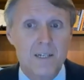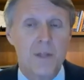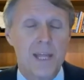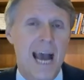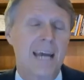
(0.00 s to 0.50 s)

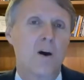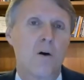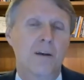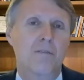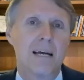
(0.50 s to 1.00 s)
to the
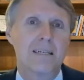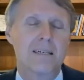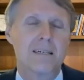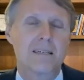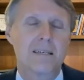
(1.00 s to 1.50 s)
ongoing
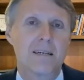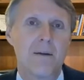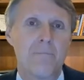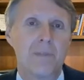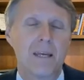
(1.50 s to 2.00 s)
crisis,
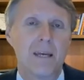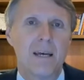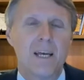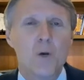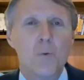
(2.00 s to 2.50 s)

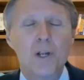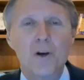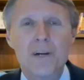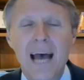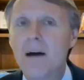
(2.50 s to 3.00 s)
you would
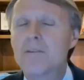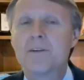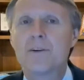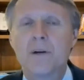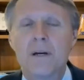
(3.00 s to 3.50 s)
learn how
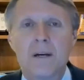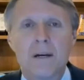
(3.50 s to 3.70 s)
to